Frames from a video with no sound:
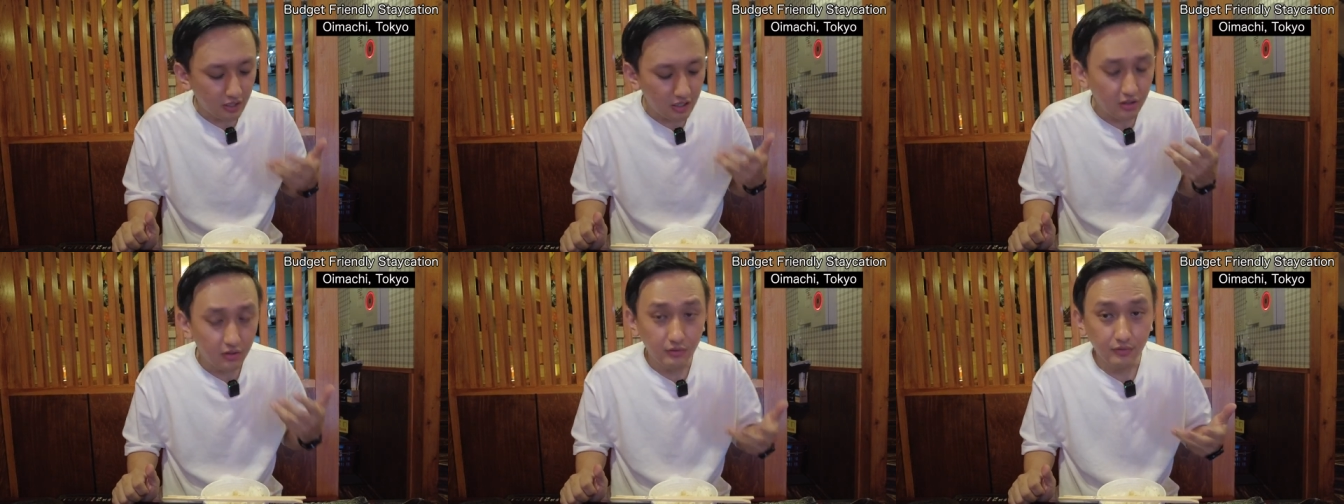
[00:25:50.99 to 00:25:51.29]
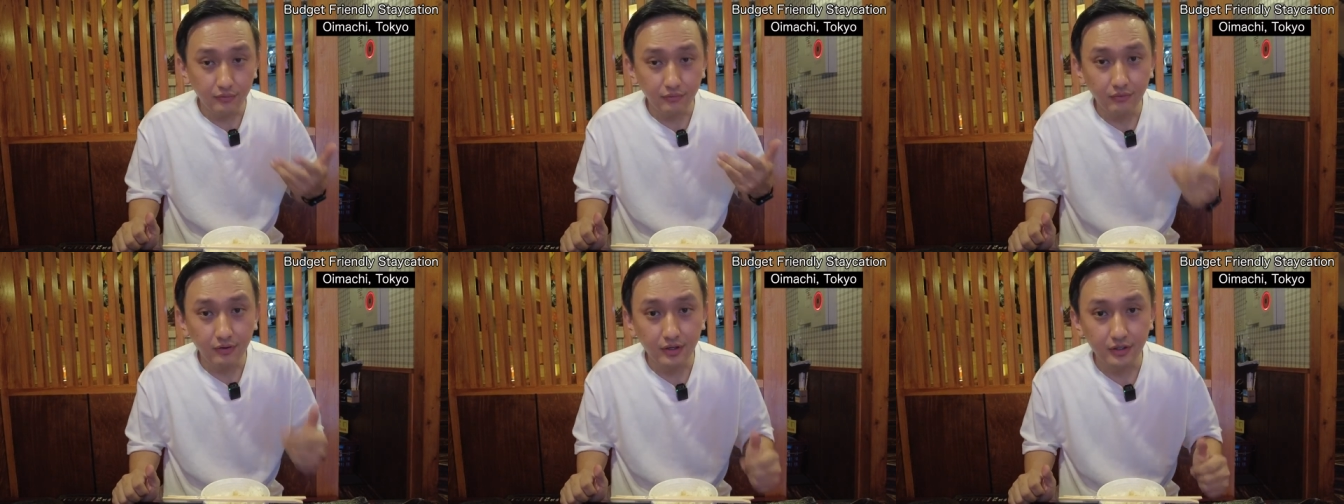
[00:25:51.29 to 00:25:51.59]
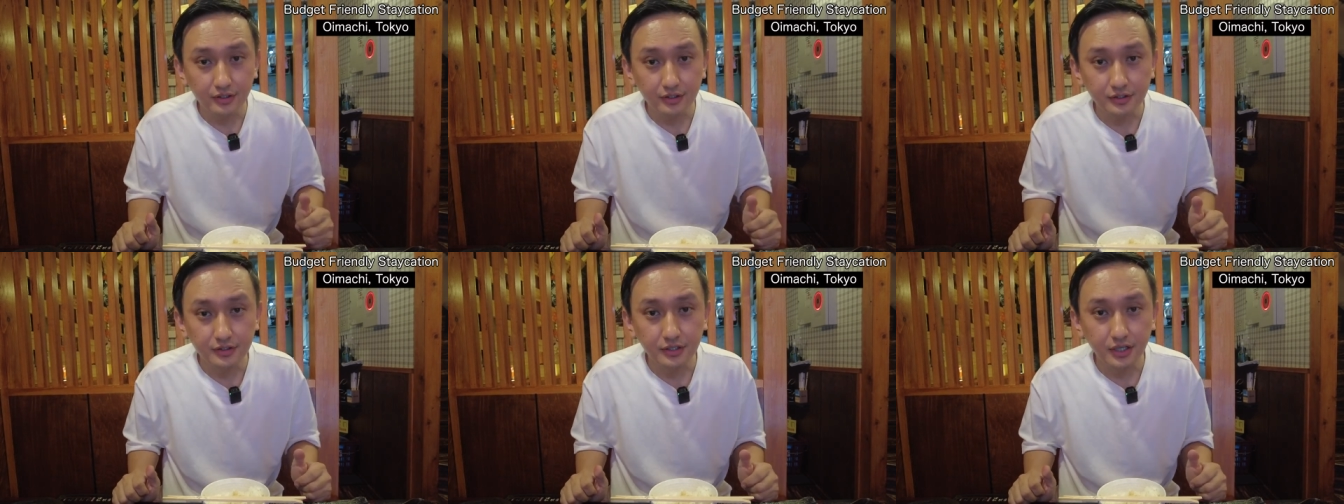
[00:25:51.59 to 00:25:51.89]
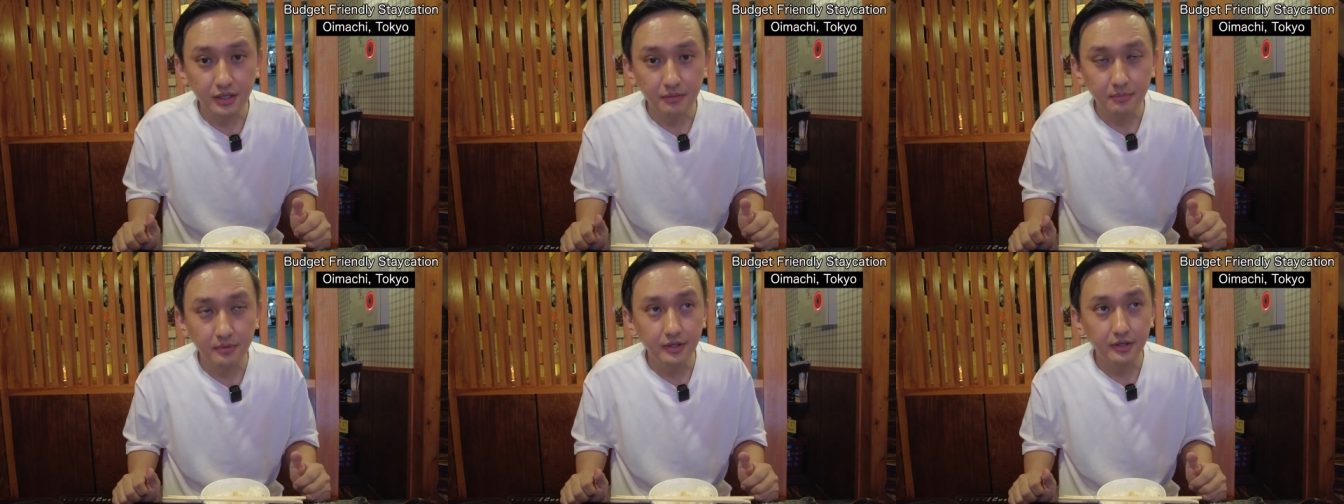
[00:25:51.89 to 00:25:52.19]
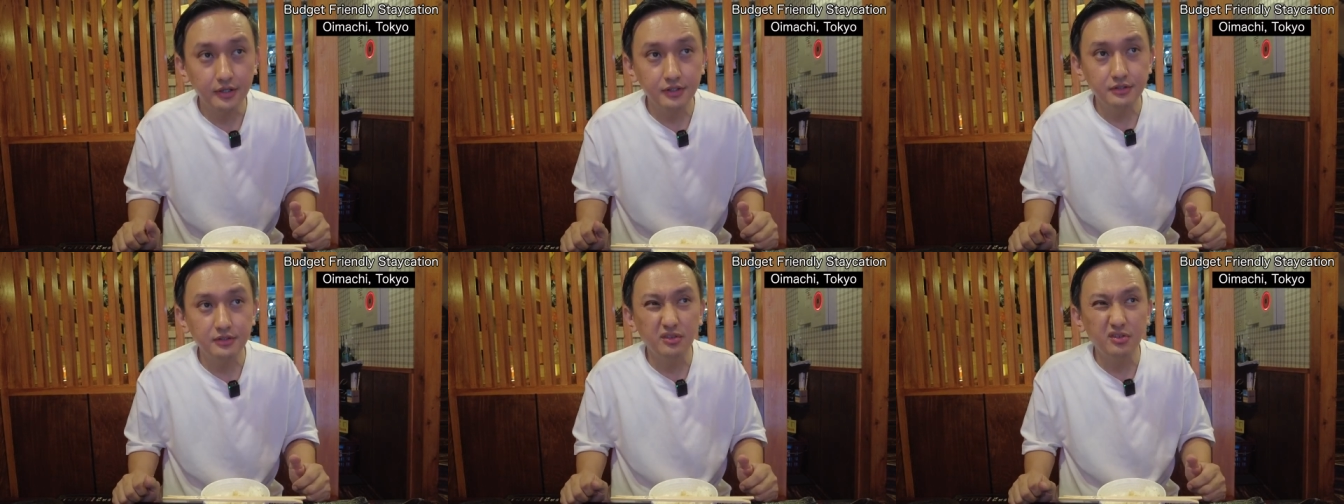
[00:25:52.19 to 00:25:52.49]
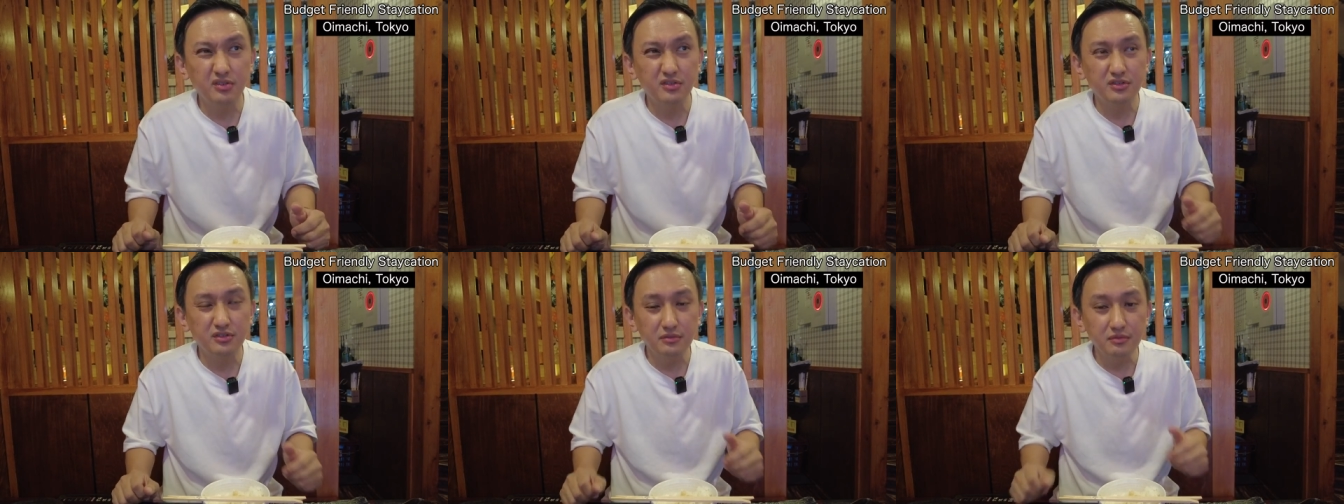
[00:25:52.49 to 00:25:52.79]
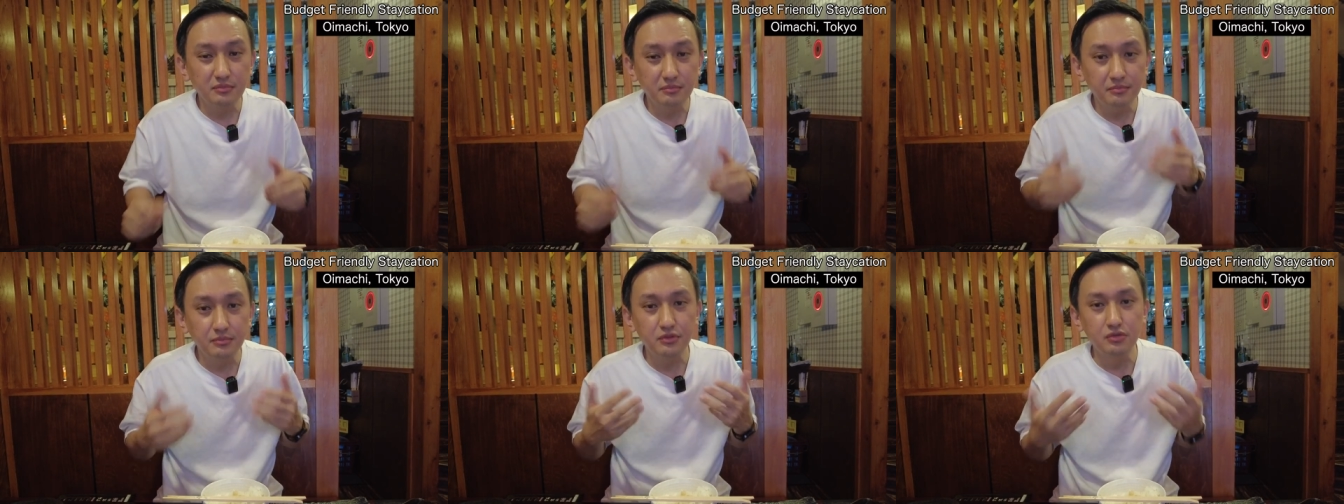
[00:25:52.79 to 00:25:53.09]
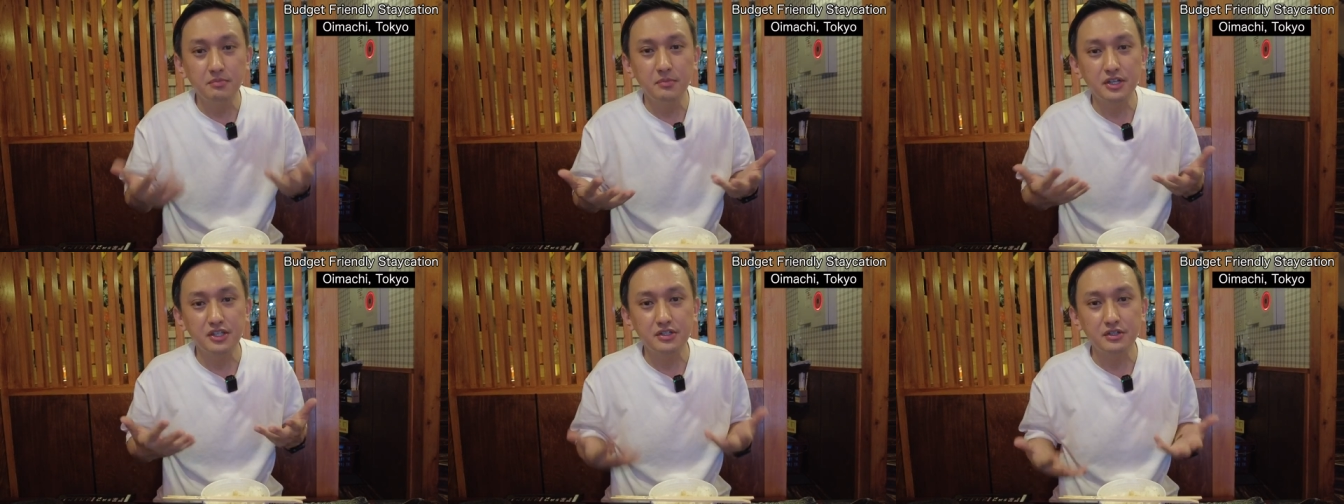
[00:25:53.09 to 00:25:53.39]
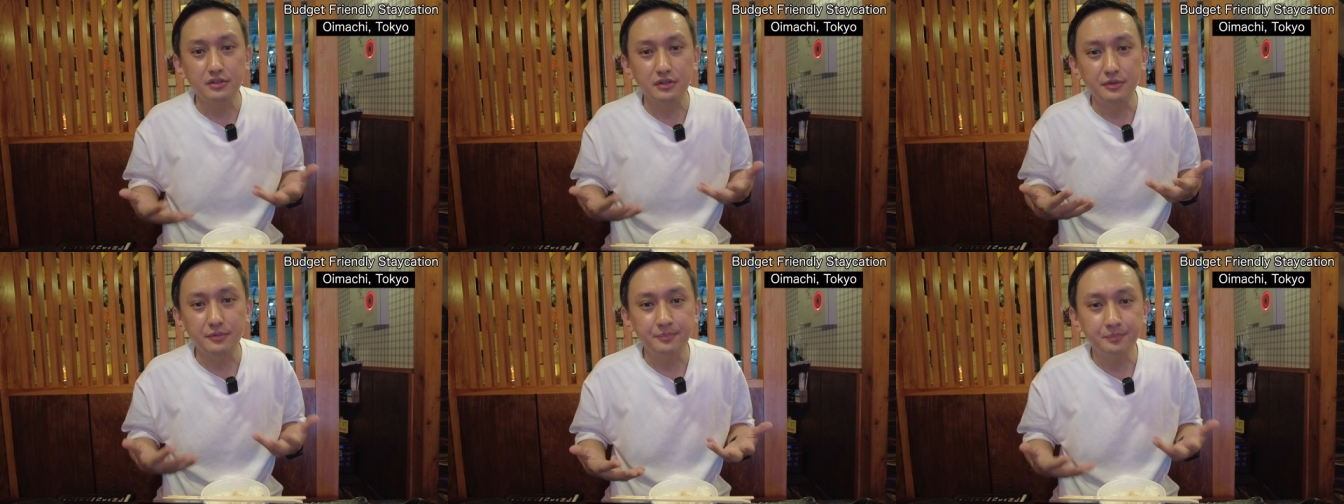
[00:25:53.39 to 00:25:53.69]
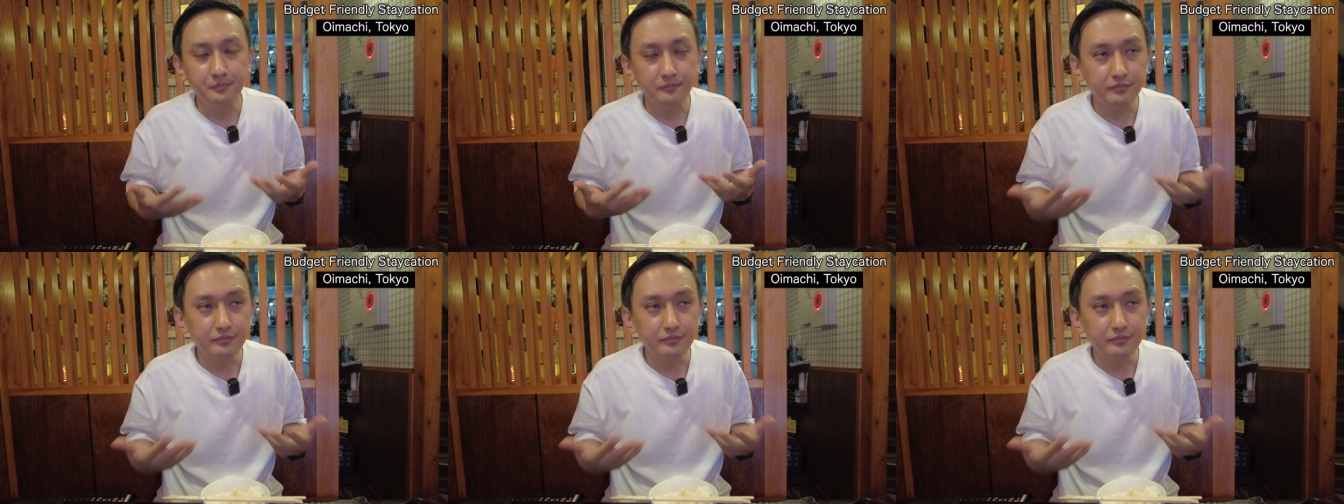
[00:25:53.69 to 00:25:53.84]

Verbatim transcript: a lot of fat inside, but it's not too much,